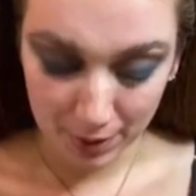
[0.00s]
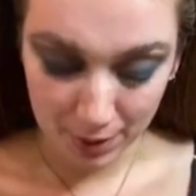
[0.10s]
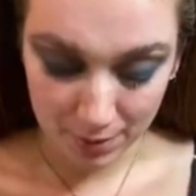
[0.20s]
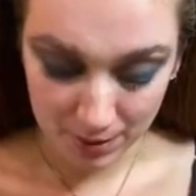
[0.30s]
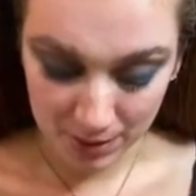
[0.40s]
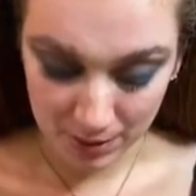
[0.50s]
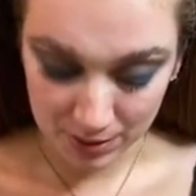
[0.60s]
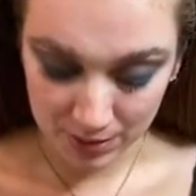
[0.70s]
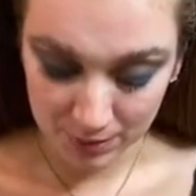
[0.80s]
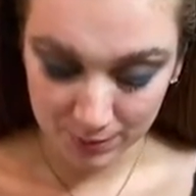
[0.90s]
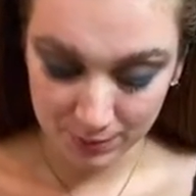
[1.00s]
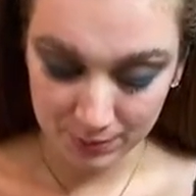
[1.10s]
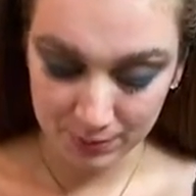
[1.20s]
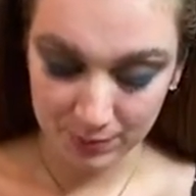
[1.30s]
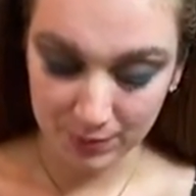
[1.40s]
Oh my god,
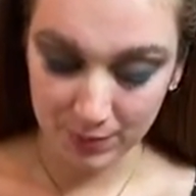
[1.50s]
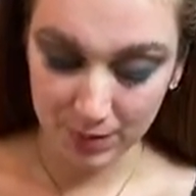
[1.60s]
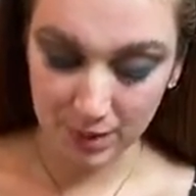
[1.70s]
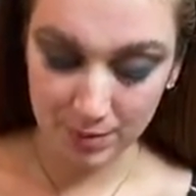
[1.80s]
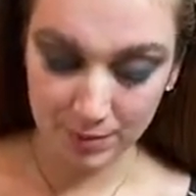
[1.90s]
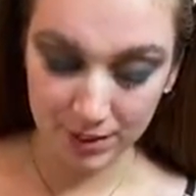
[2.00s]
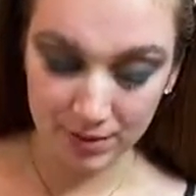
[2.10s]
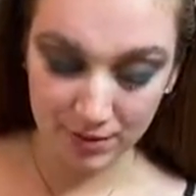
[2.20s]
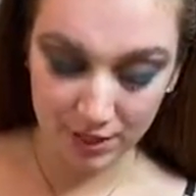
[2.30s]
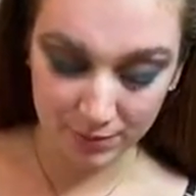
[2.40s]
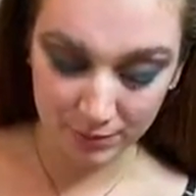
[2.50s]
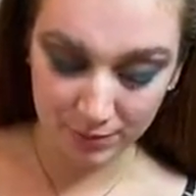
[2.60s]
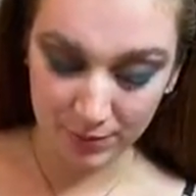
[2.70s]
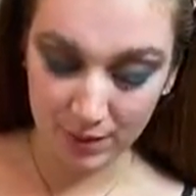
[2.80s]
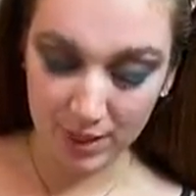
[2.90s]
I can't believe it.
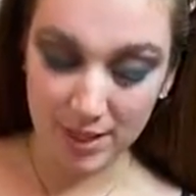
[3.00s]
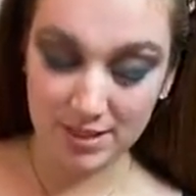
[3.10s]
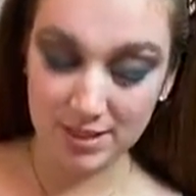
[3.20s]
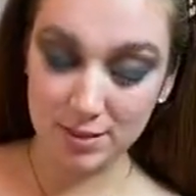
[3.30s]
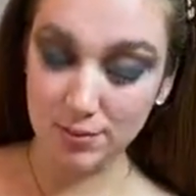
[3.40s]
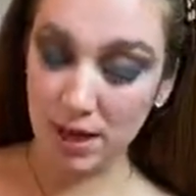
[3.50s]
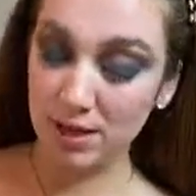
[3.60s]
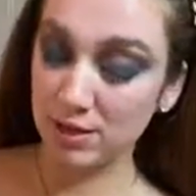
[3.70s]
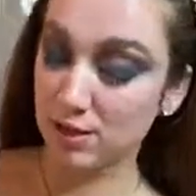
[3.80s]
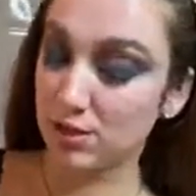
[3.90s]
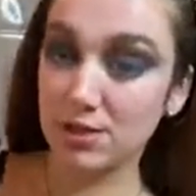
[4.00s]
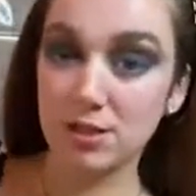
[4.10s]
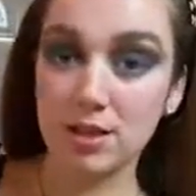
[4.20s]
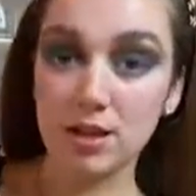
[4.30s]
It's smashed